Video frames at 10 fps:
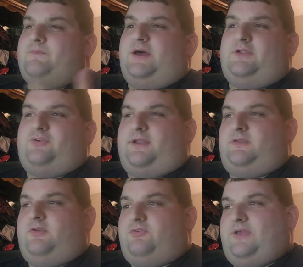Uh, John
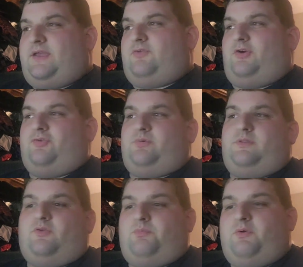Cusack is also in
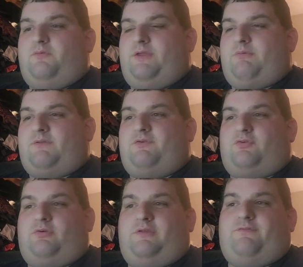this movie in one of his
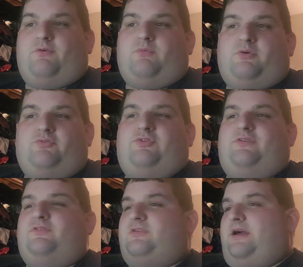early film roles.
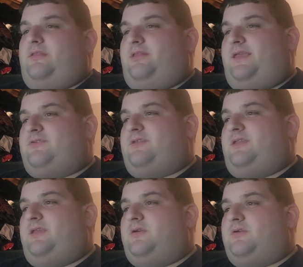Jason Scott Lee is in
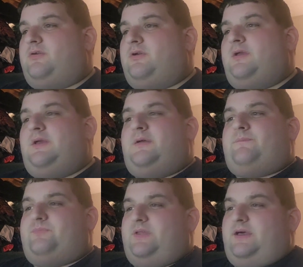here.
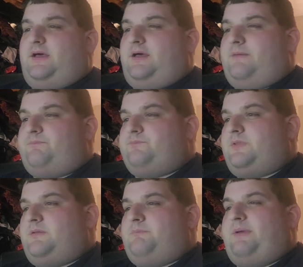Um,
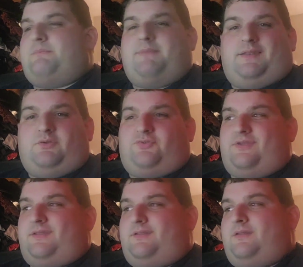ben
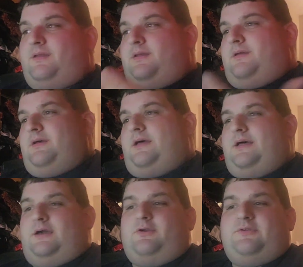Mendelsohn.
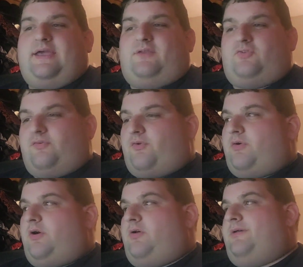A good cast
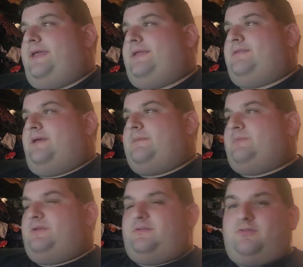overall, and
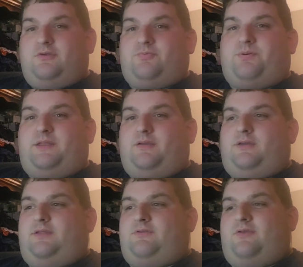um, it looks pretty good.
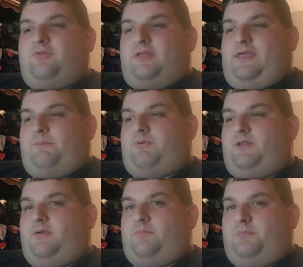It does look like a
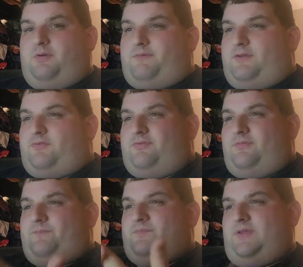pretty good movie.
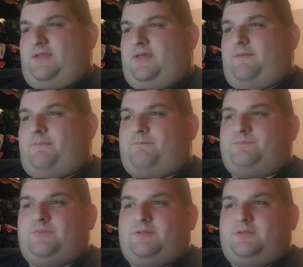Um,